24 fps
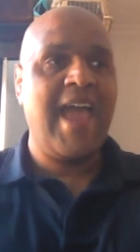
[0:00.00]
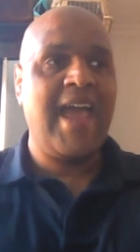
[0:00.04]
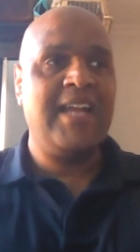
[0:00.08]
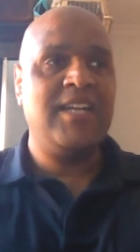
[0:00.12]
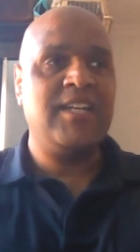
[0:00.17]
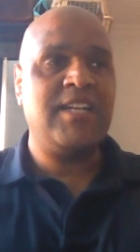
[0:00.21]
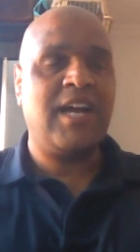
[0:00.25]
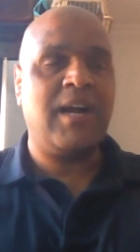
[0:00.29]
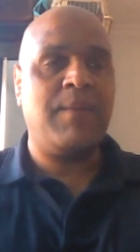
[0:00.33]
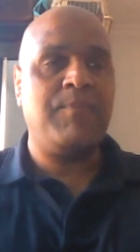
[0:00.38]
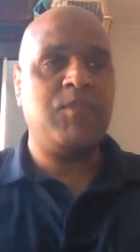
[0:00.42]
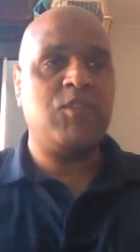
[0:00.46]

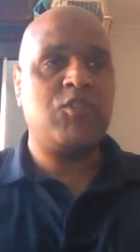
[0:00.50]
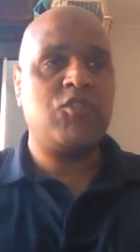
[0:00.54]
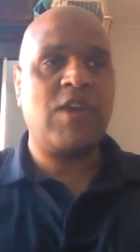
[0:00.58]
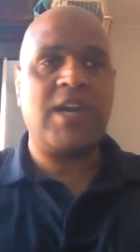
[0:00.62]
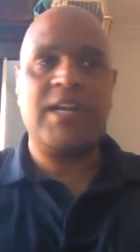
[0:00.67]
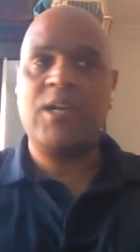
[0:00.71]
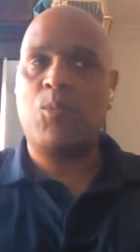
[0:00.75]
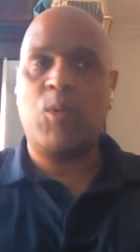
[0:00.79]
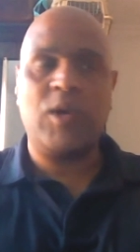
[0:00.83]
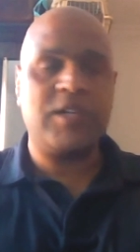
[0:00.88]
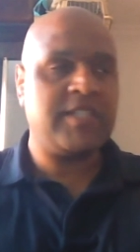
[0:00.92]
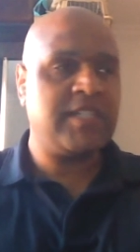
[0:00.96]
and um,
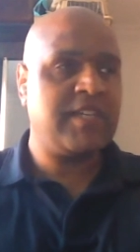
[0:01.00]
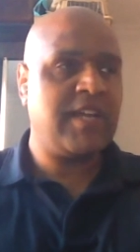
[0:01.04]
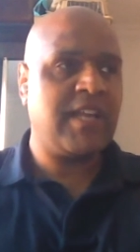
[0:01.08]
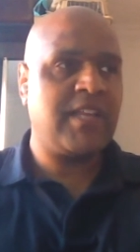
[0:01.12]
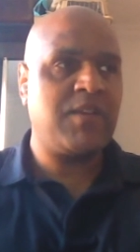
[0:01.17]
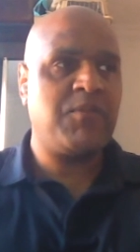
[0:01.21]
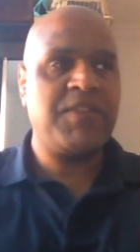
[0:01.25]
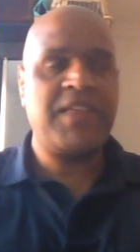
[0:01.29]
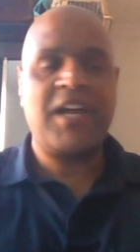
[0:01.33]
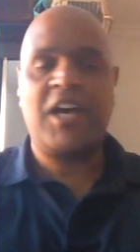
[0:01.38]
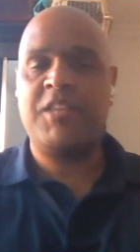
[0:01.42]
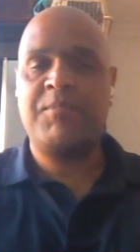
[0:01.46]
try to work
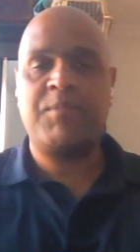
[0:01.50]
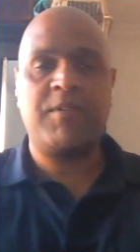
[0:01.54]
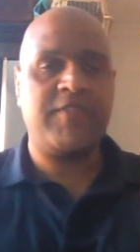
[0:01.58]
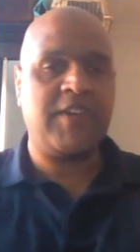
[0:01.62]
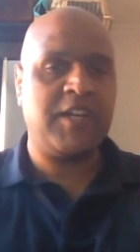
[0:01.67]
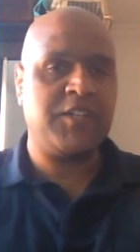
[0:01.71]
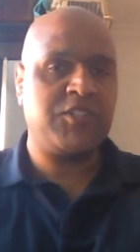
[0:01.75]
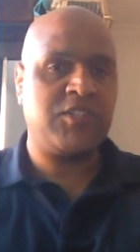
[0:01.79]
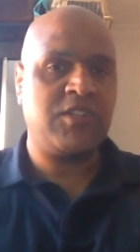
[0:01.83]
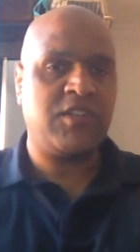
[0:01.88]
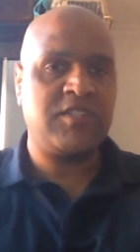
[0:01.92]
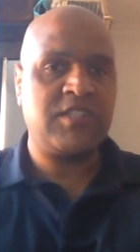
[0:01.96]
together with health
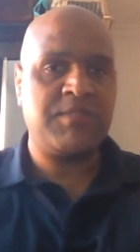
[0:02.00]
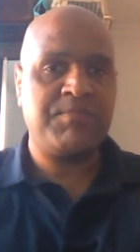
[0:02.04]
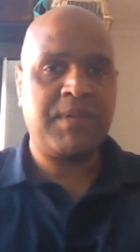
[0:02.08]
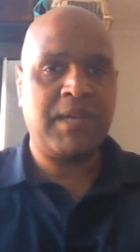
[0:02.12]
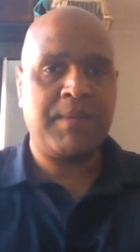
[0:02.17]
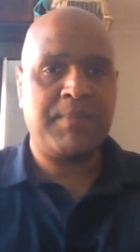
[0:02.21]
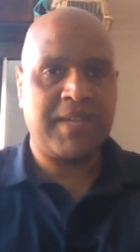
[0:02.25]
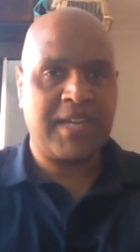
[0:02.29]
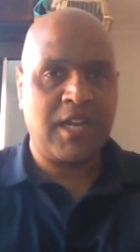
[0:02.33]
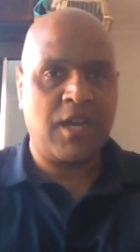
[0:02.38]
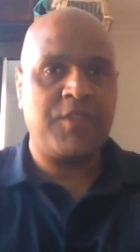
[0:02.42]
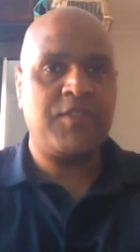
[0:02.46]
professionals
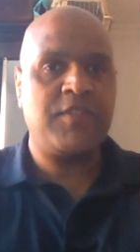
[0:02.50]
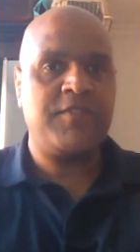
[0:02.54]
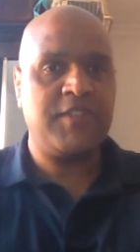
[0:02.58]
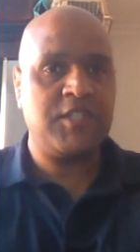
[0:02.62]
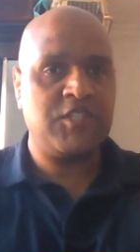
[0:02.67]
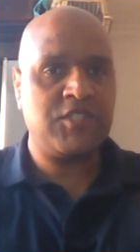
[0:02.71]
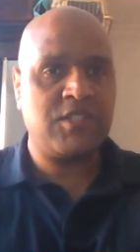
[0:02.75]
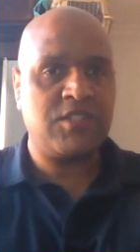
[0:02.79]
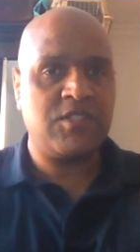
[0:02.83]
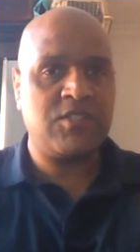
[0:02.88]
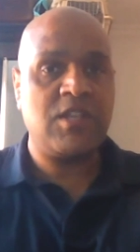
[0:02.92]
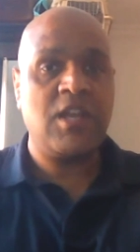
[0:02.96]
and public health
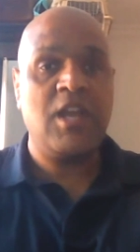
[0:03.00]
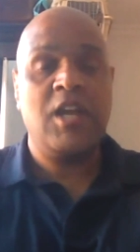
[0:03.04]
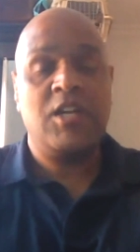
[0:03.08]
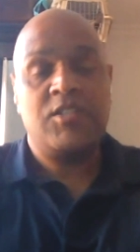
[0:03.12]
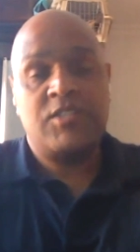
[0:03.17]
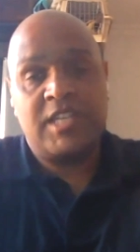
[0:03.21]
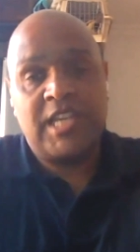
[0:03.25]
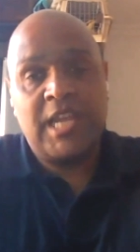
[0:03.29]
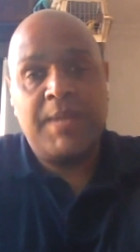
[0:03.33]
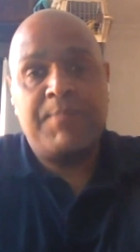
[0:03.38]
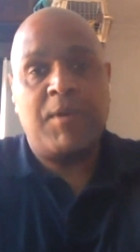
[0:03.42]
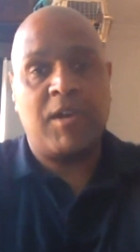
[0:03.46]
officials
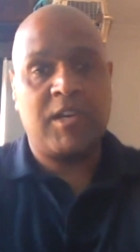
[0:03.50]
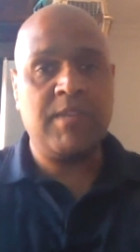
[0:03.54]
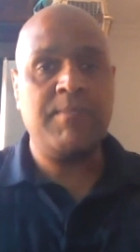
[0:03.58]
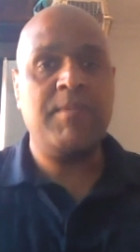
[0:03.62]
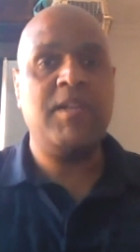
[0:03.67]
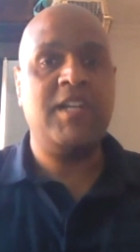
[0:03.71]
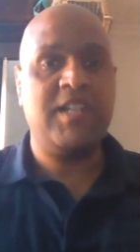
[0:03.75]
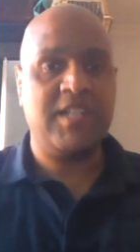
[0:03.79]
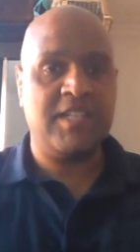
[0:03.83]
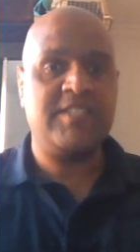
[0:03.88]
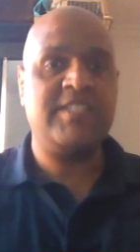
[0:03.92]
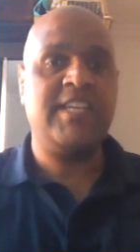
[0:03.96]
to keep our
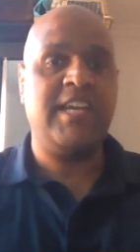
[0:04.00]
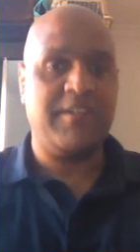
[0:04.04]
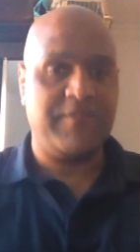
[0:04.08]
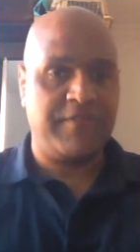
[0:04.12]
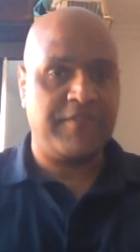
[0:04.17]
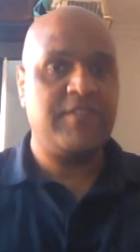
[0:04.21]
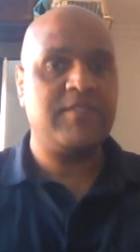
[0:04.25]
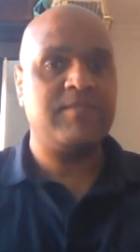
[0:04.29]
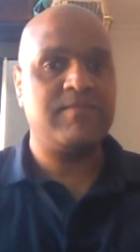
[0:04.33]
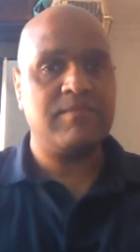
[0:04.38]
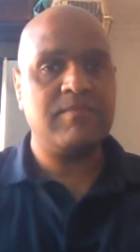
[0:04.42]
community safe.